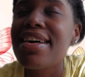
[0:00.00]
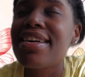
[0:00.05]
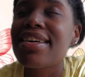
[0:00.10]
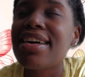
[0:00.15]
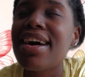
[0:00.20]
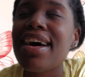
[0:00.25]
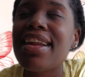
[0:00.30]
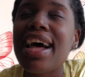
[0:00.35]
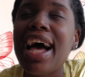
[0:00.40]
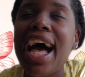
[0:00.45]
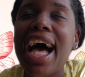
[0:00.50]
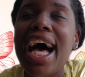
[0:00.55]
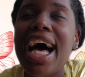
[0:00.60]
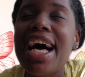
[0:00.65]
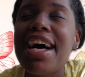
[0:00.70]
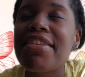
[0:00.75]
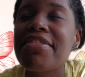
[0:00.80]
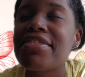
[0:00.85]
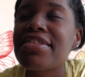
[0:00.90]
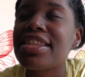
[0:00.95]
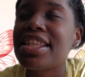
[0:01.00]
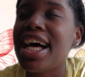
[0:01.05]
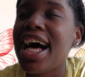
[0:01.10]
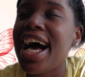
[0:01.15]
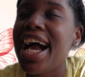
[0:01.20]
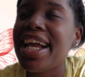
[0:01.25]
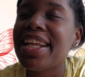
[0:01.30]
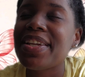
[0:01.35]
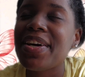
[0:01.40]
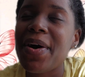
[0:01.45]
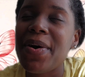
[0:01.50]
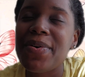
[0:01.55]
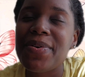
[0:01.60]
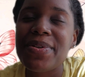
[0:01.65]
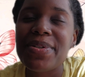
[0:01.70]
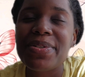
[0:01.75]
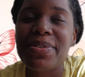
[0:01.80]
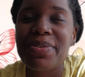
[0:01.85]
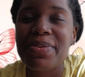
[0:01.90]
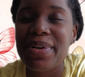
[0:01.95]
God, have thine
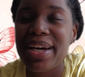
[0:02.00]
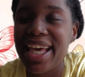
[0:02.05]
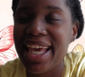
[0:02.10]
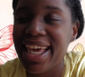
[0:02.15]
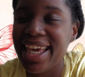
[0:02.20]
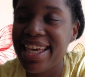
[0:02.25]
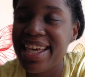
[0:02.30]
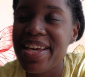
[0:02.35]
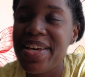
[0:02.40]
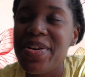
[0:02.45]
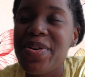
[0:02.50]
own way.